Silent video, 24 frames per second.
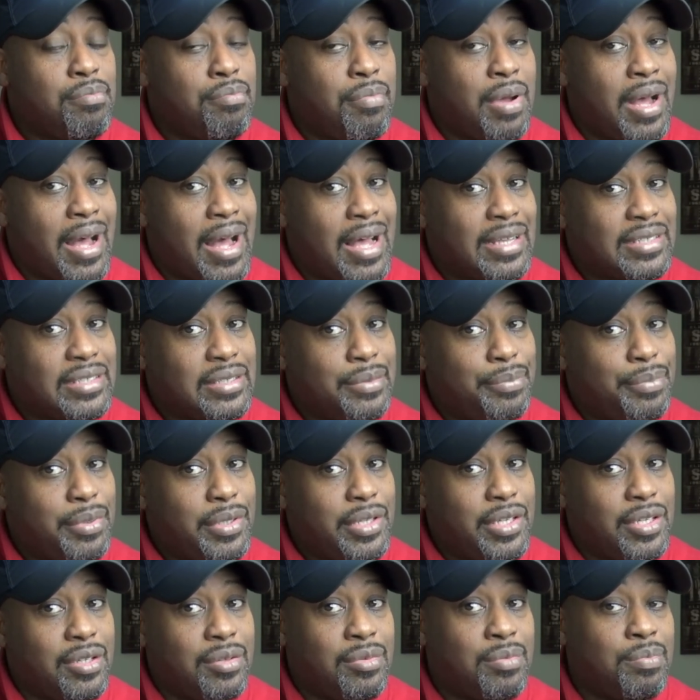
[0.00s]

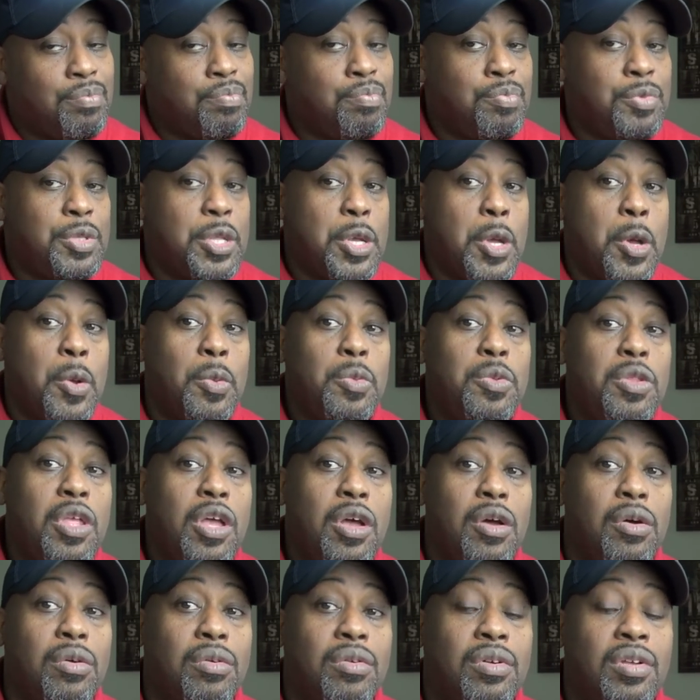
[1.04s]
Possibly. Don't
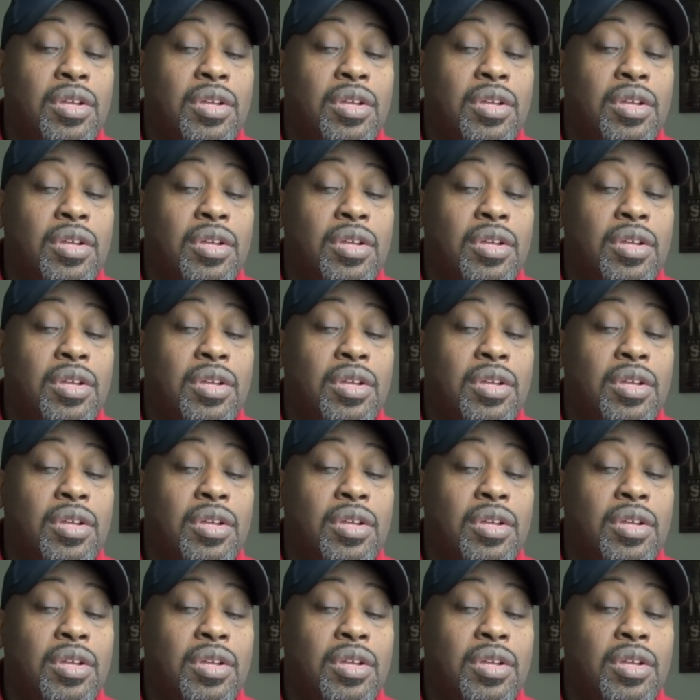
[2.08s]
know.